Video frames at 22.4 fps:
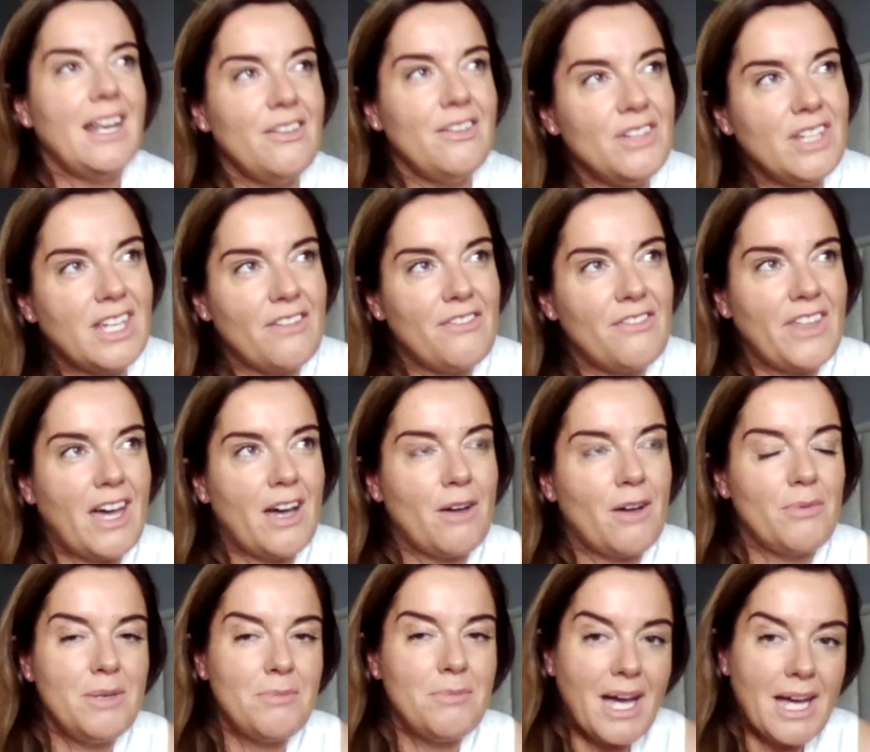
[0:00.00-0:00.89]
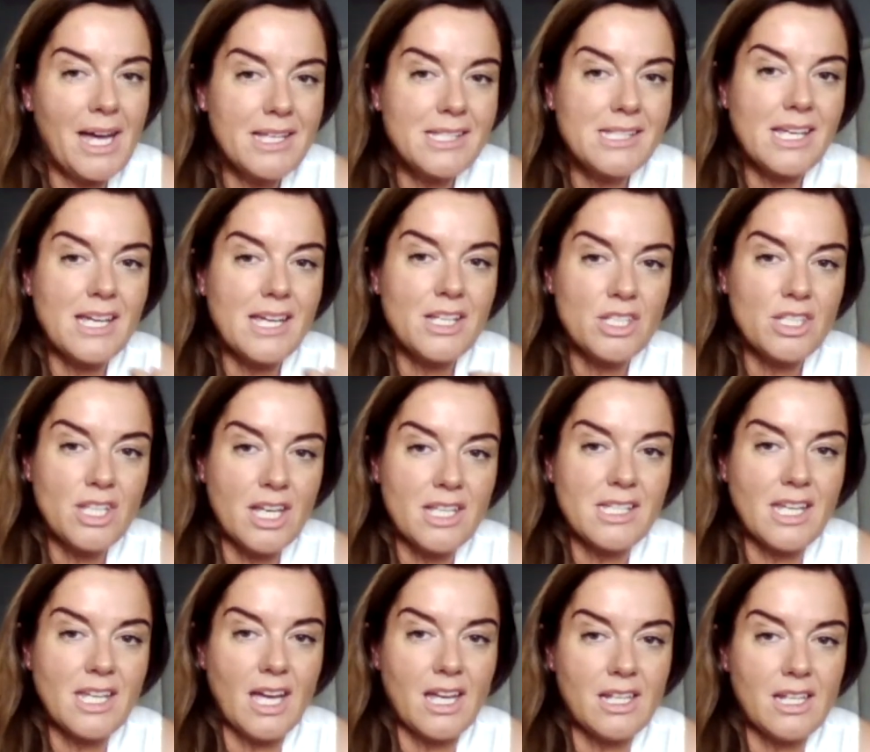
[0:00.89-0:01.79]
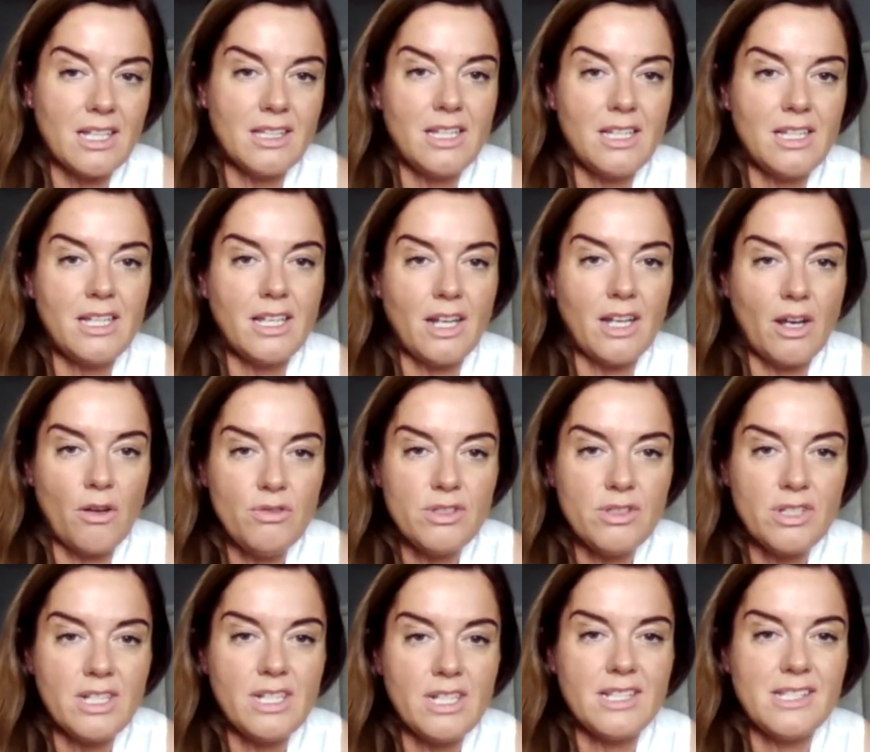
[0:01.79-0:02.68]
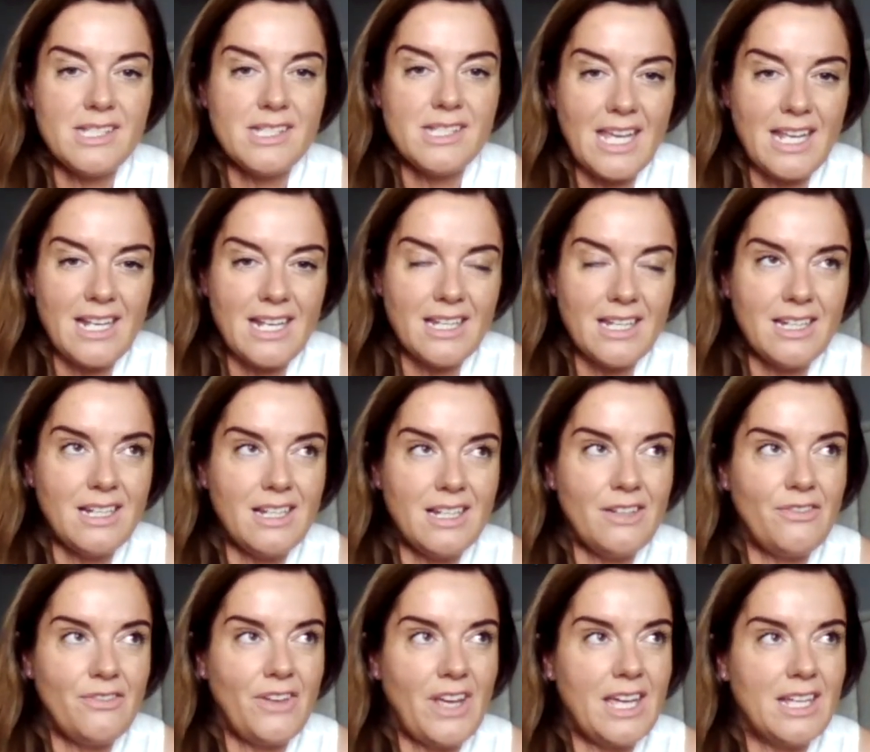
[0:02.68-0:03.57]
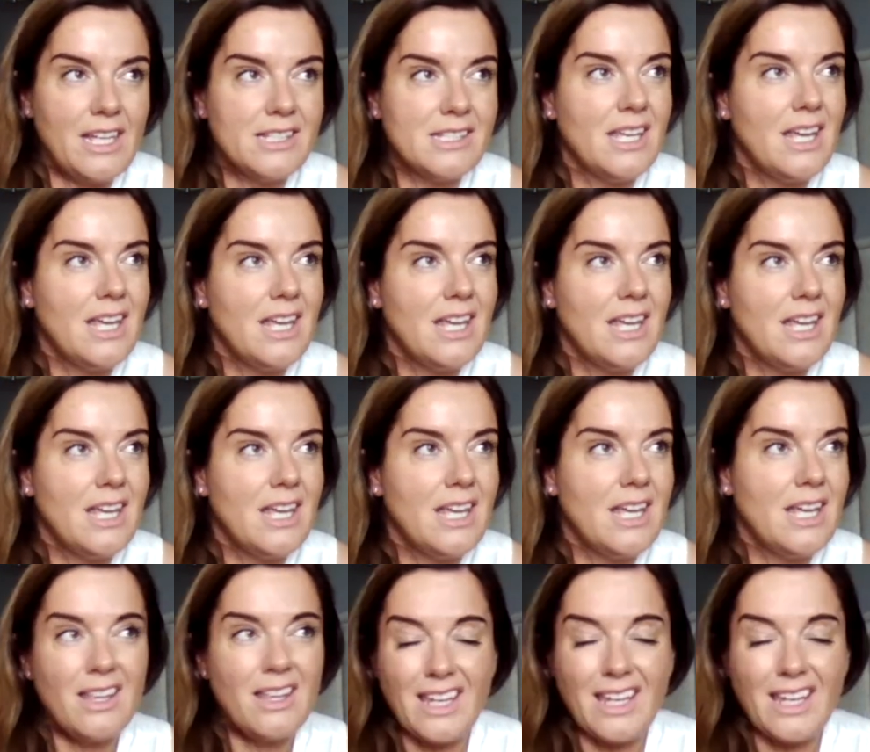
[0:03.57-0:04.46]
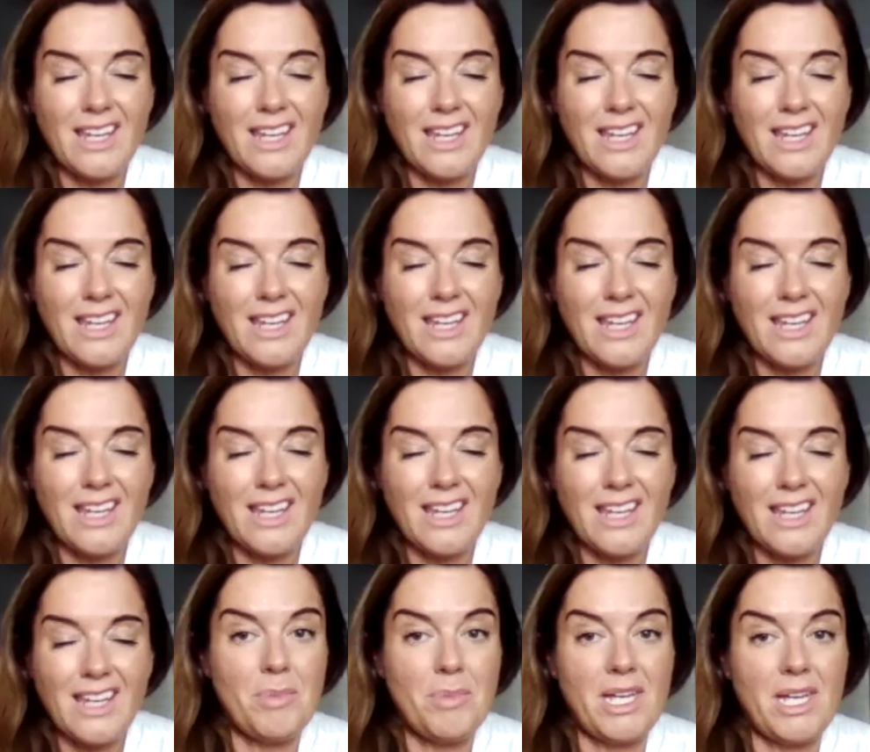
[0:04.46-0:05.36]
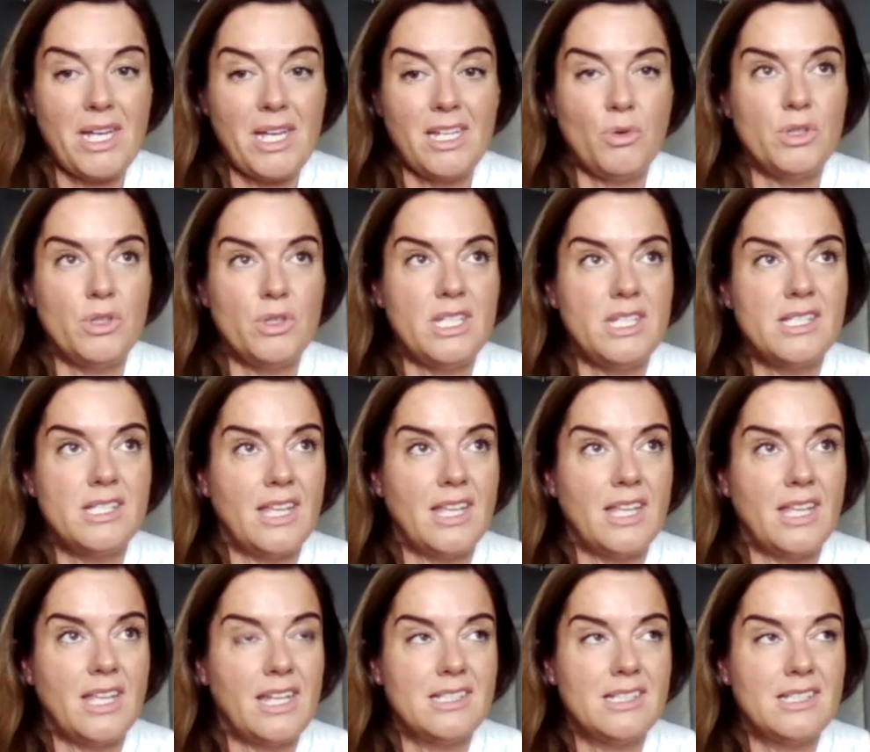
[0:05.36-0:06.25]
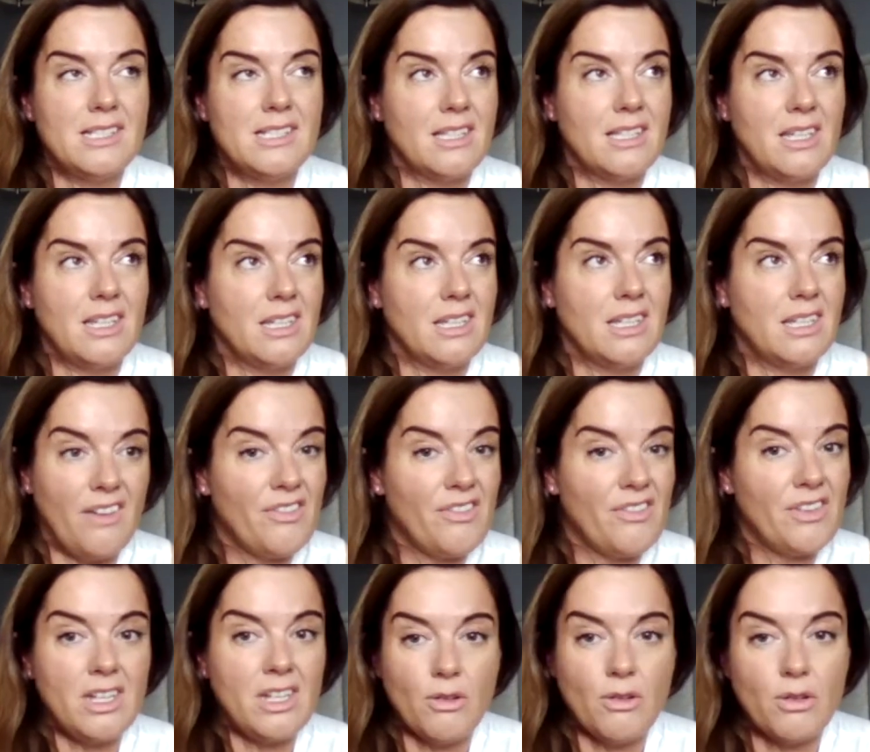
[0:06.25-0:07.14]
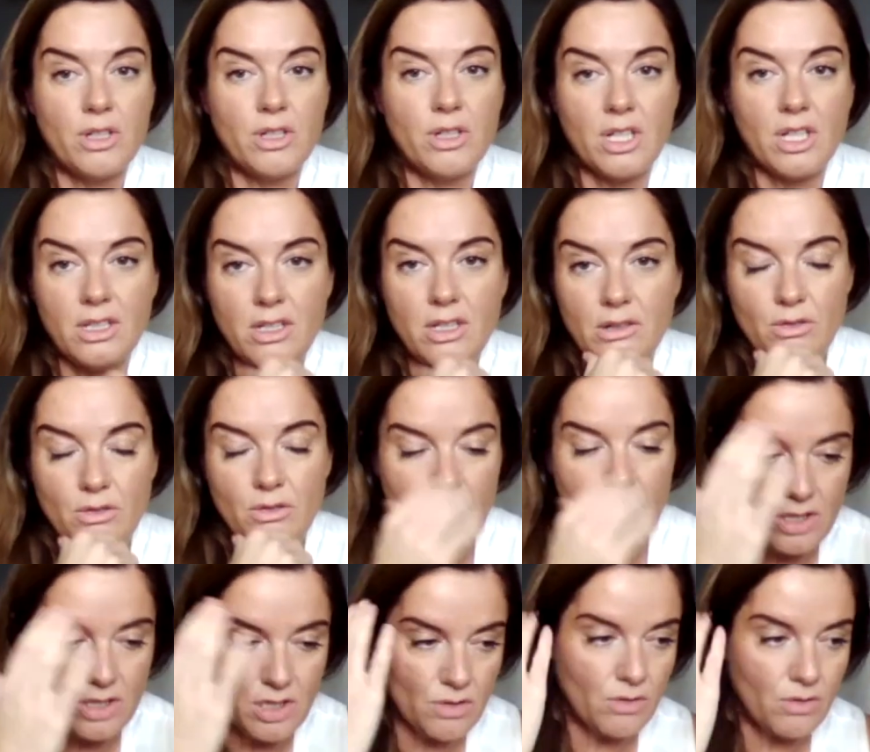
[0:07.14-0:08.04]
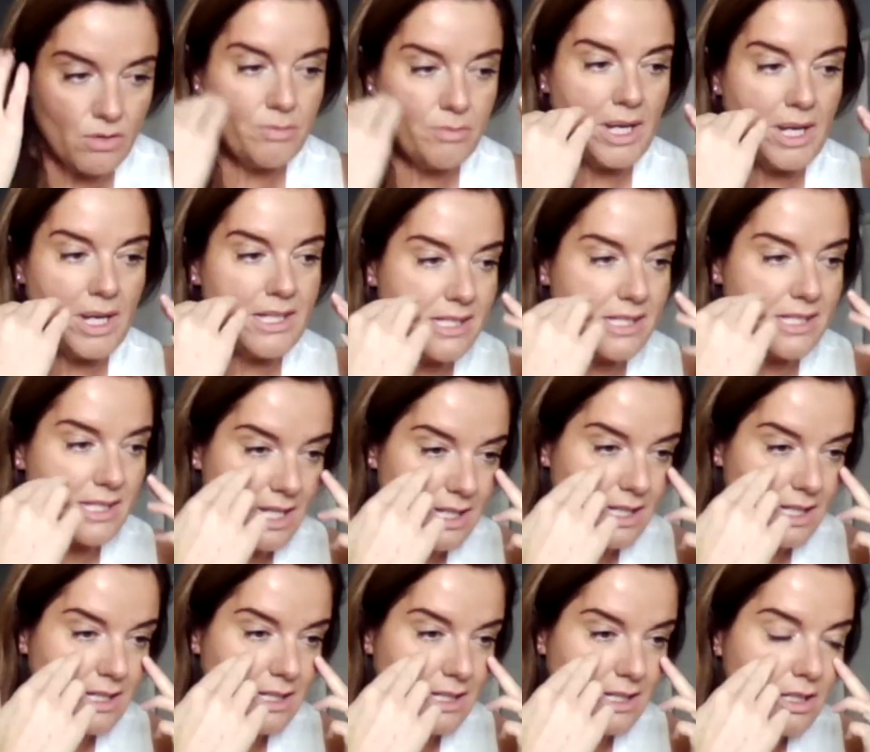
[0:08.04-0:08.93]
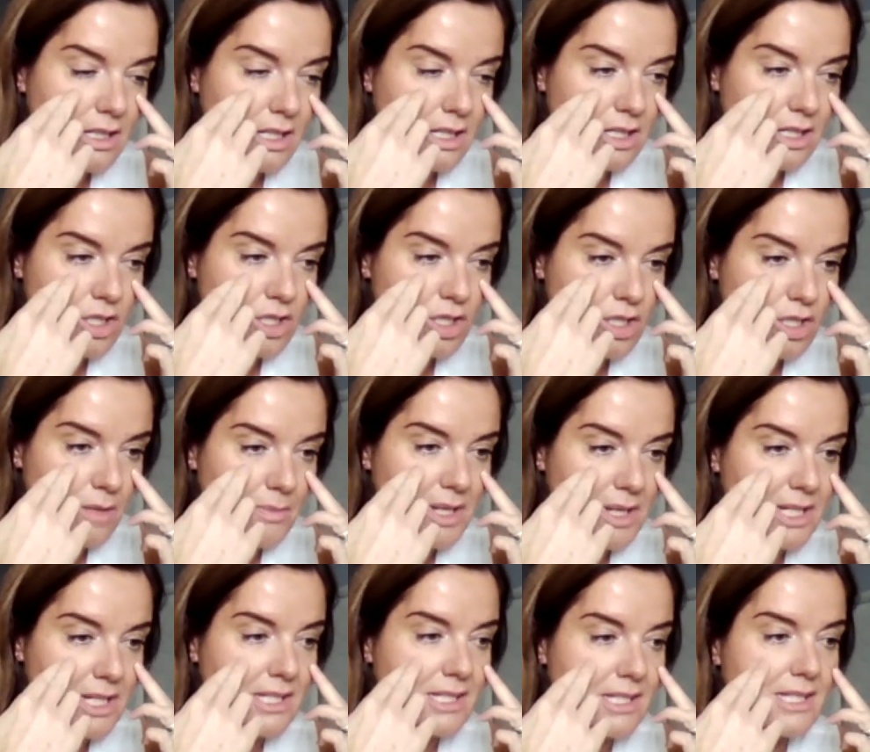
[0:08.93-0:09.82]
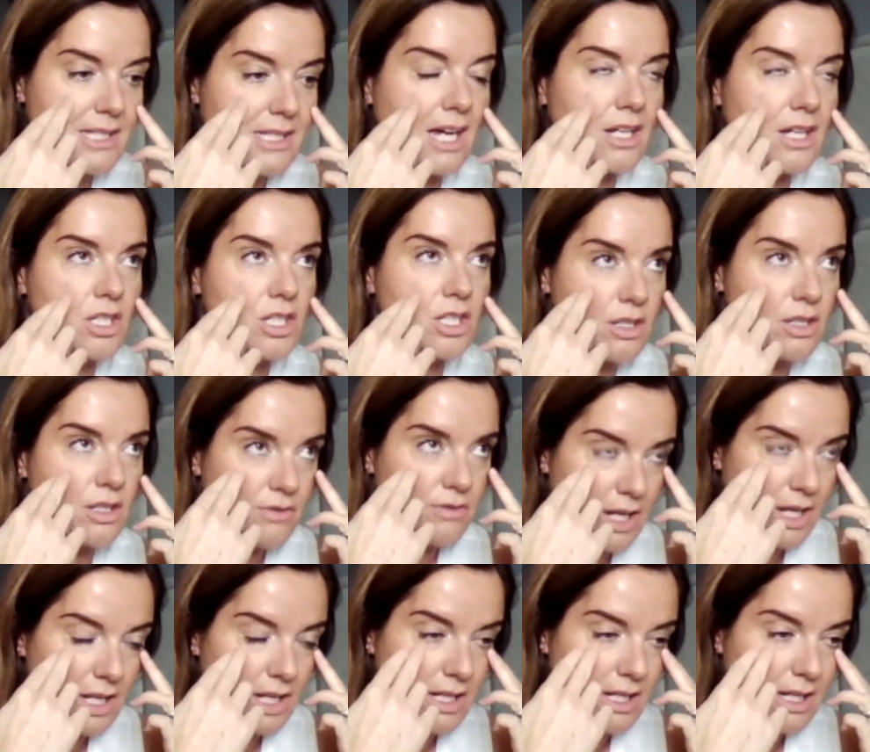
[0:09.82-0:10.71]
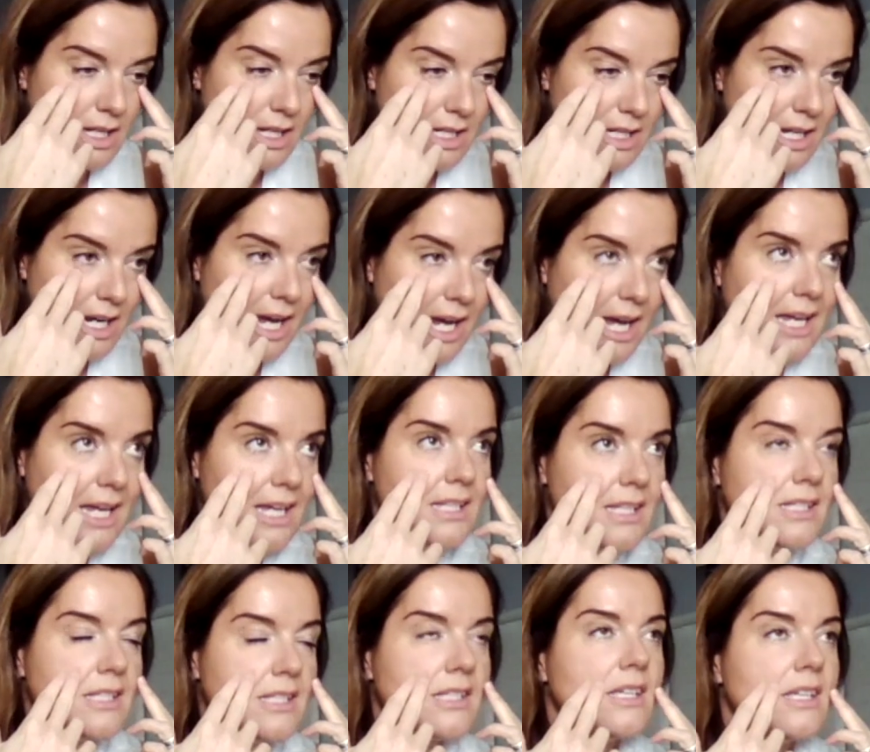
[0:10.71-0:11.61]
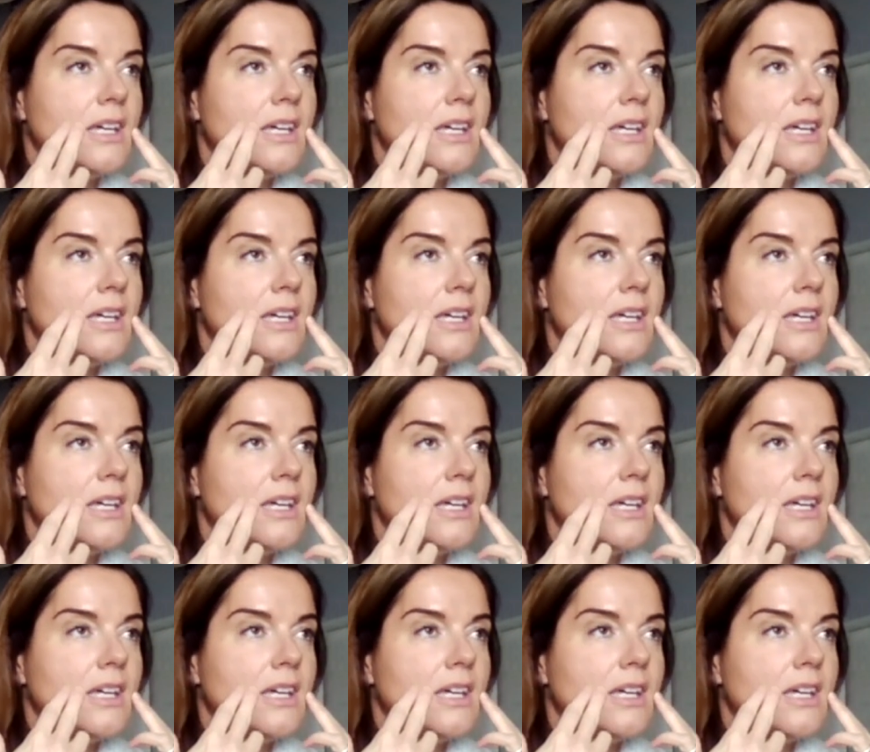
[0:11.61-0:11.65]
give that a wee massage, that's got a really grounding and centering effect. Like everything, every bit of your body's linked to like every organ, you know, there's all bits like your stomach starts at your eyes